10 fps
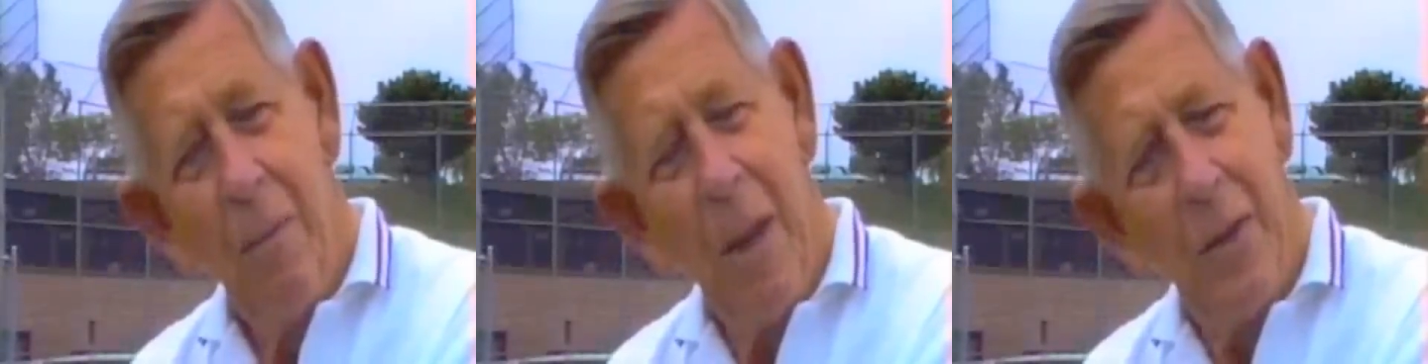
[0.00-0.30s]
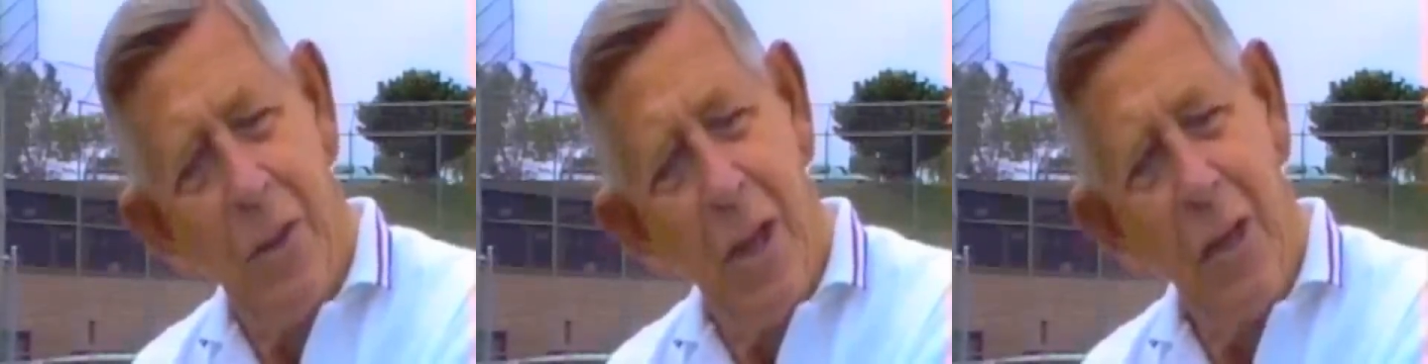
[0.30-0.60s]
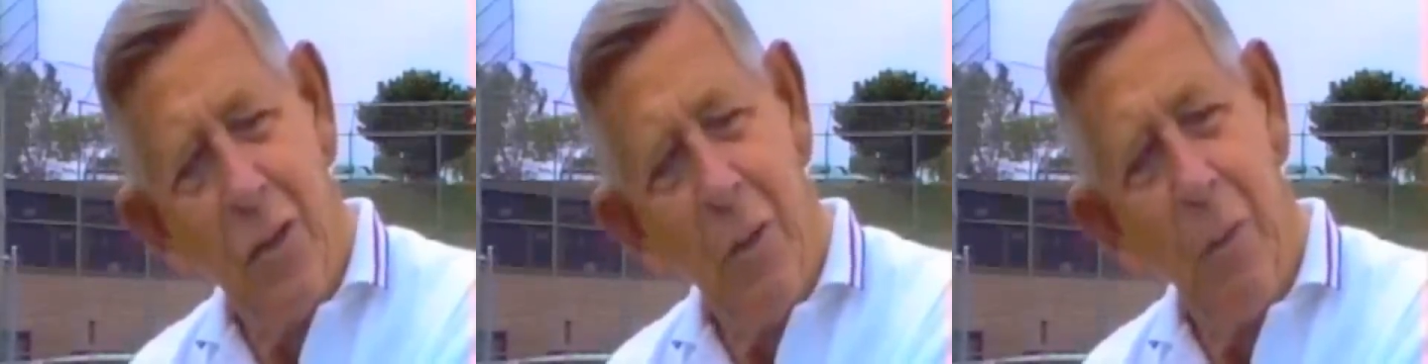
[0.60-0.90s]
but to
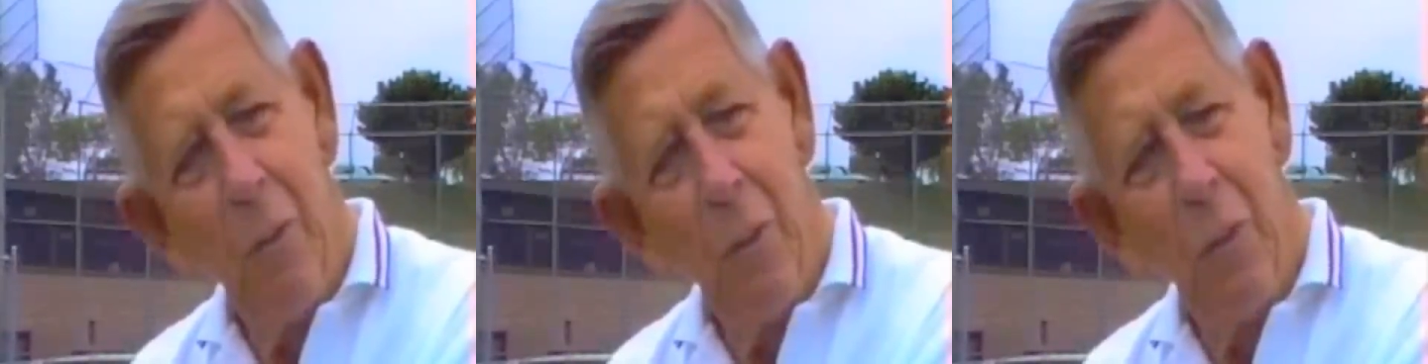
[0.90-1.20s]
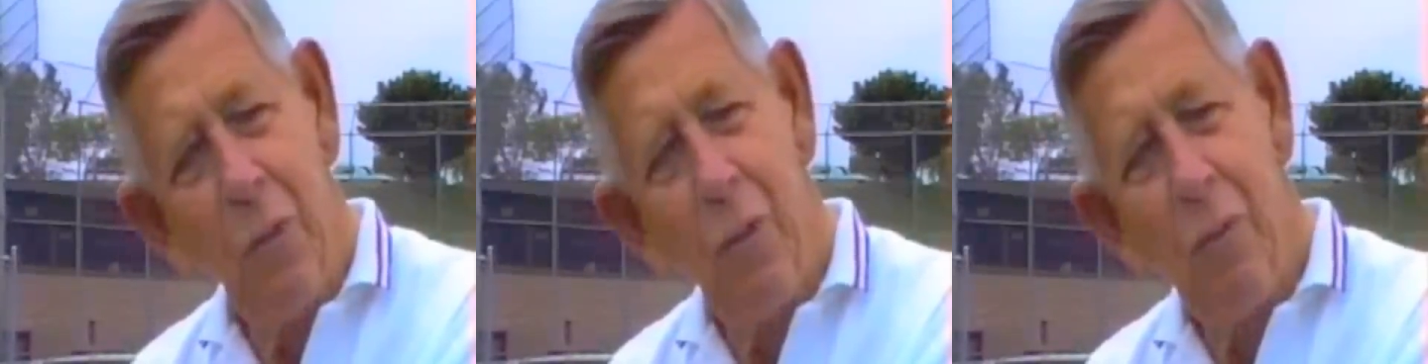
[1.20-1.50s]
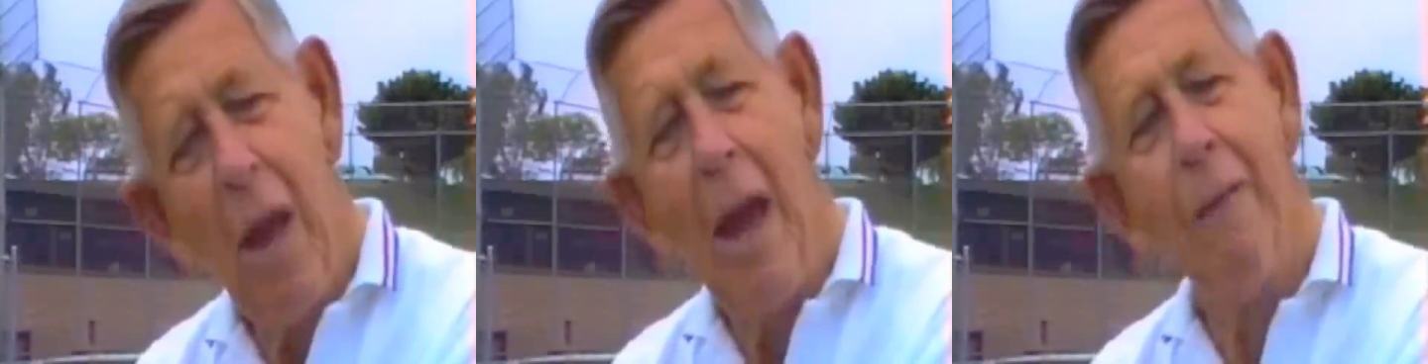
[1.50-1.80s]
teach them the rules
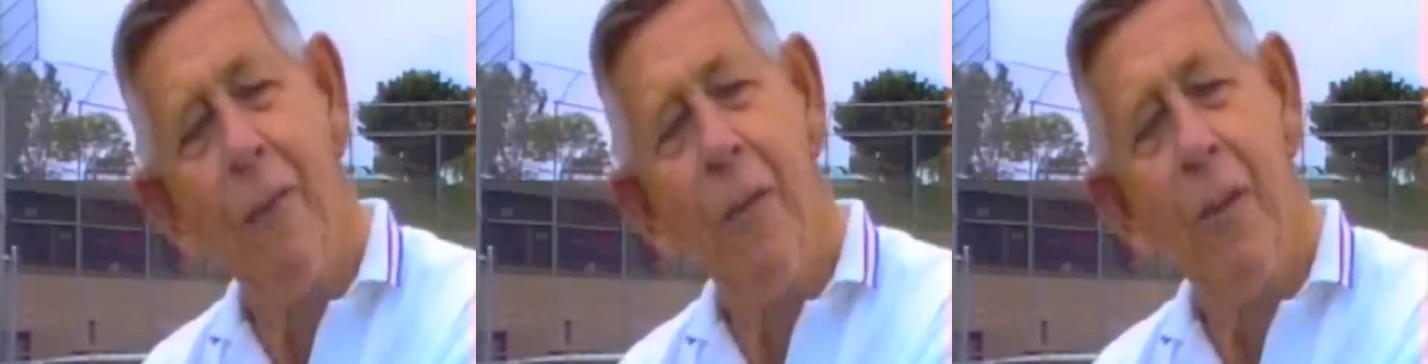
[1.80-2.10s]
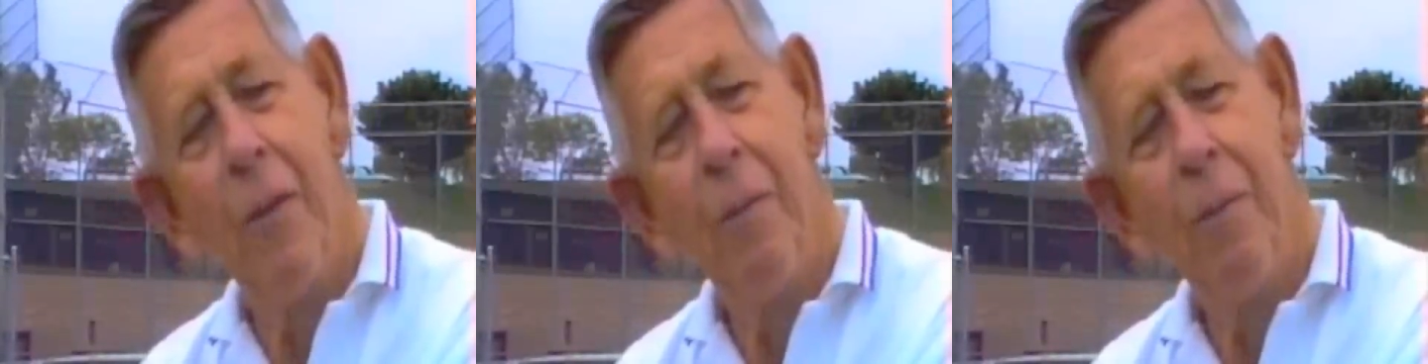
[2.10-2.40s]
of life.